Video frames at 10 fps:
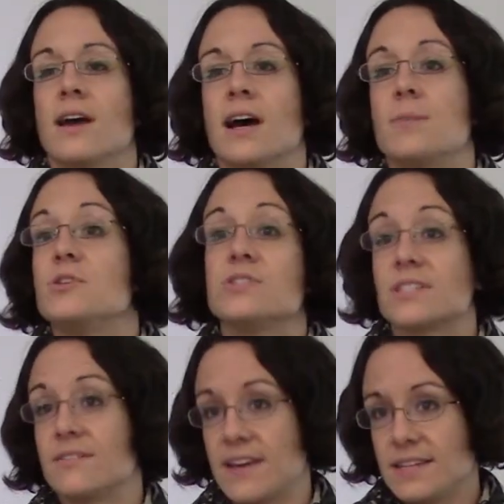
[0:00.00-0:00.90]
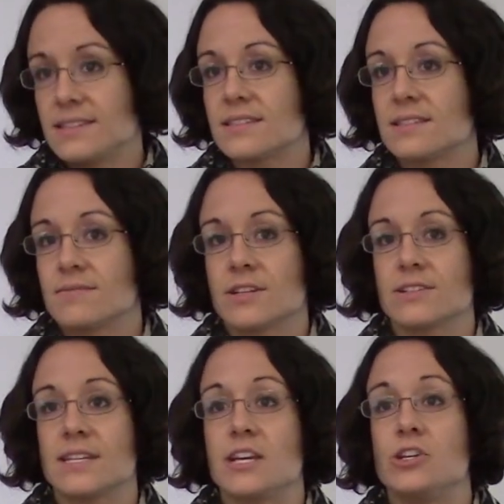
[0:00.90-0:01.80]
um, news and events. It'll
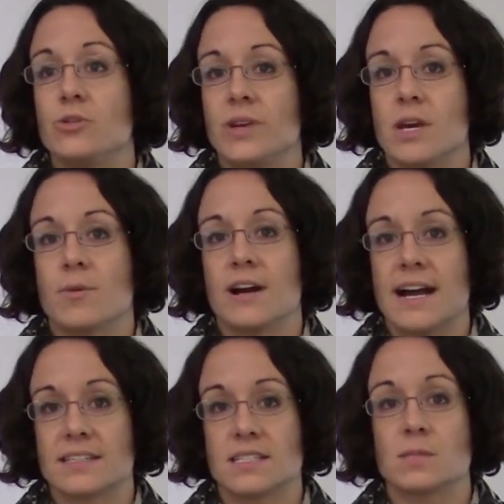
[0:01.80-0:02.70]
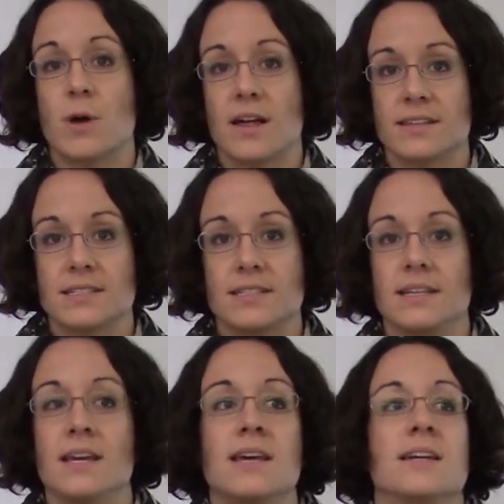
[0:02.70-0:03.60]
say new EMR access
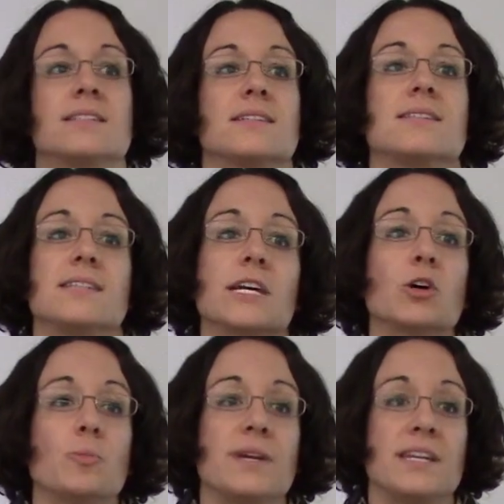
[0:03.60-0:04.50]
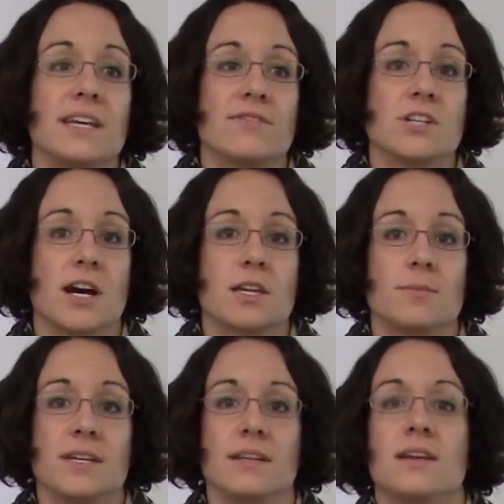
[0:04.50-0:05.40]
policy. It's a single PDF
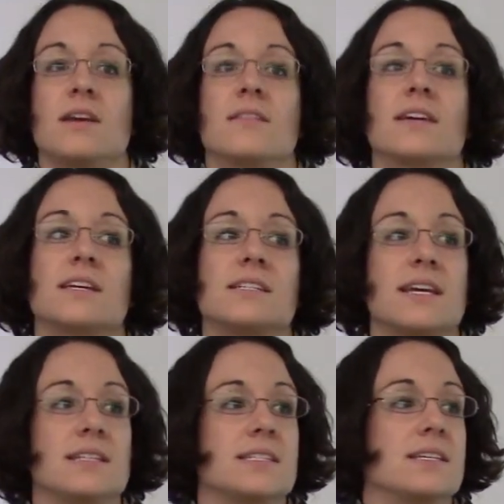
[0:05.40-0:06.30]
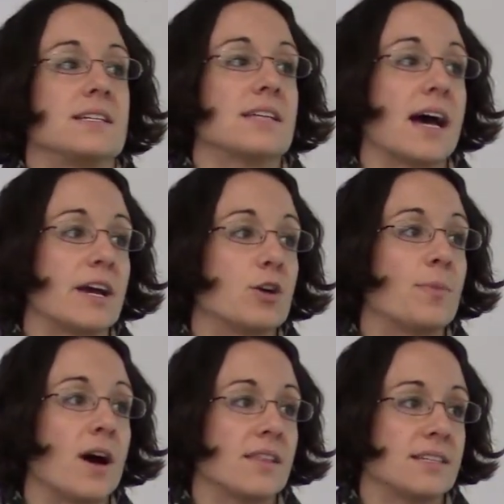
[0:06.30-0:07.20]
document that contains the entire
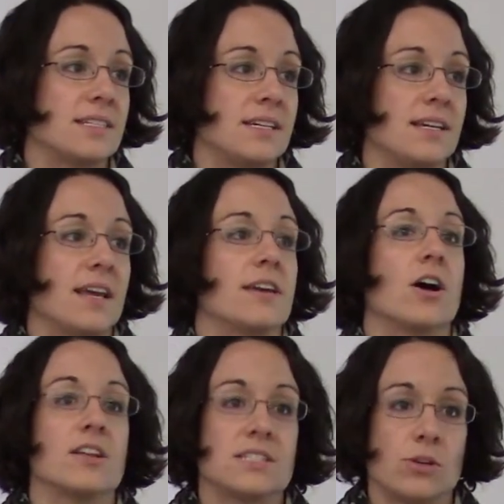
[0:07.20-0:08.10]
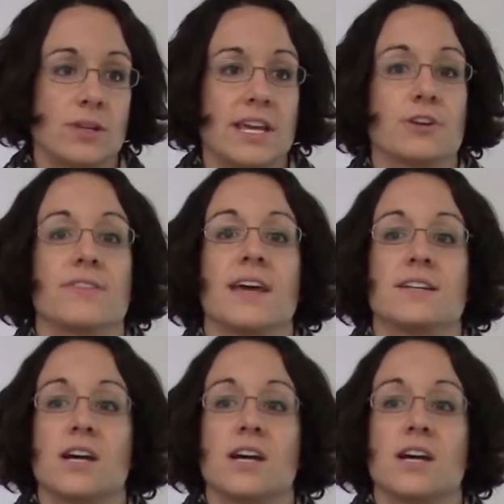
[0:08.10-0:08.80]
policy and also later in that